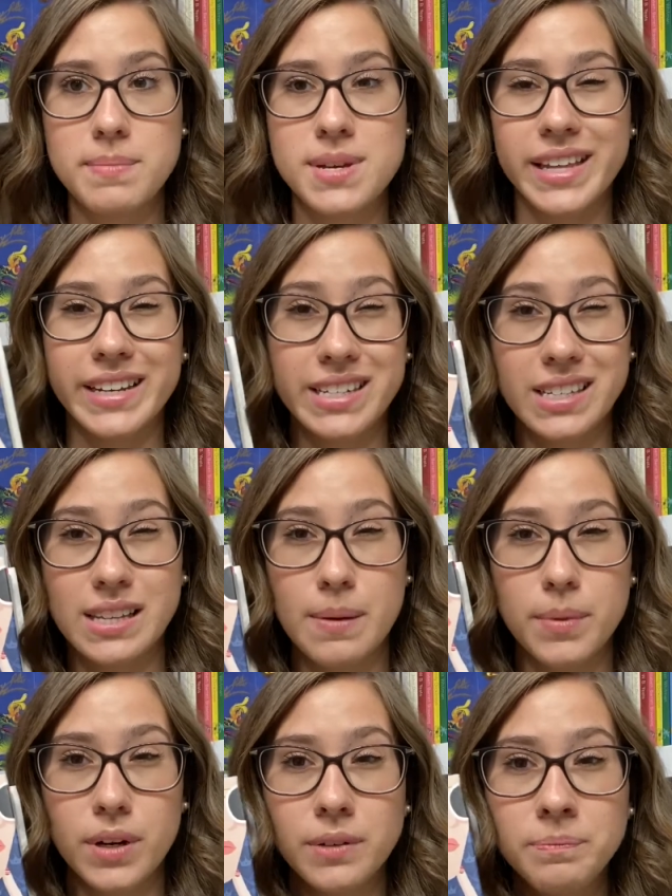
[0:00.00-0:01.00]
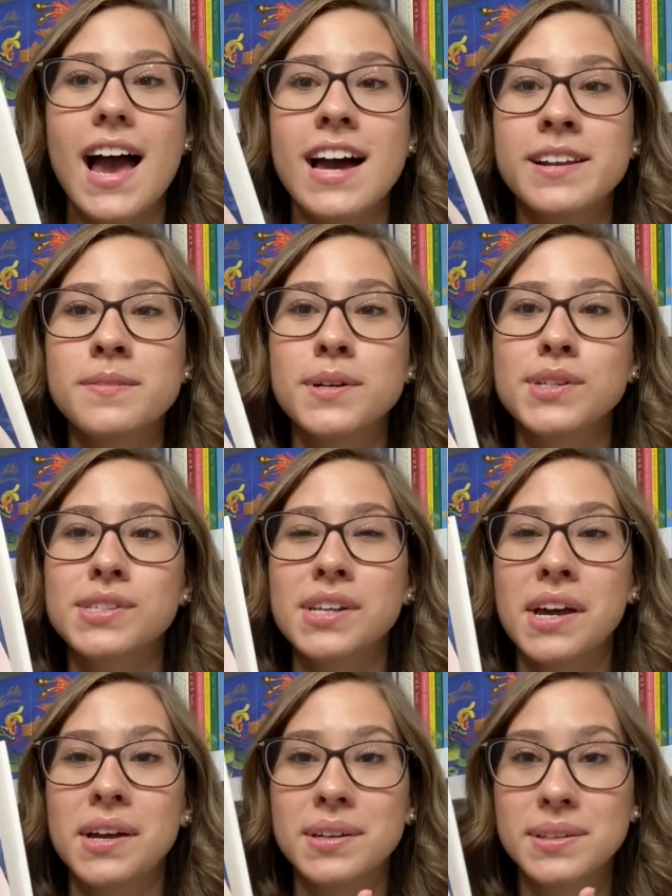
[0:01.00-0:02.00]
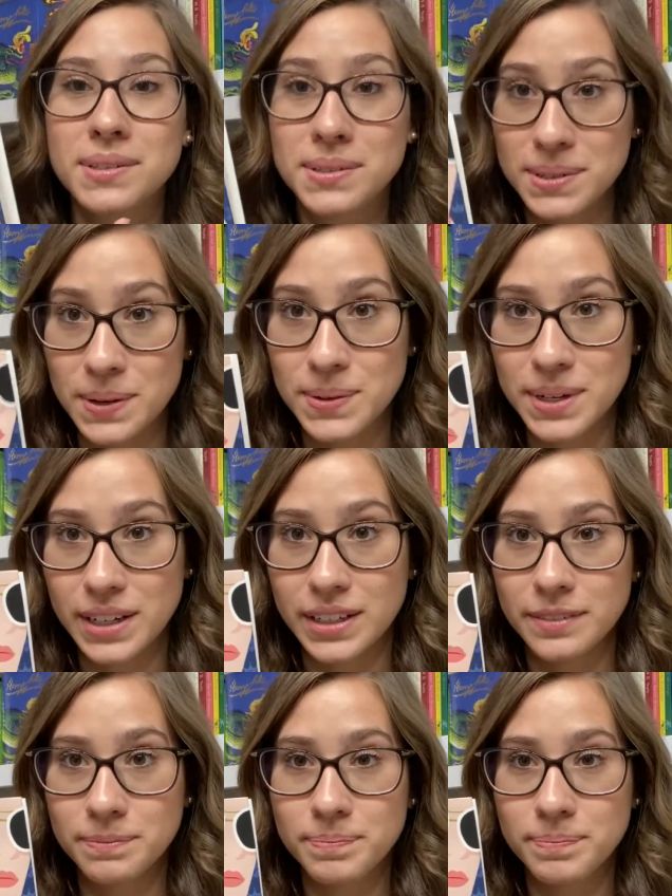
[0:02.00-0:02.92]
in like December, and it was so good.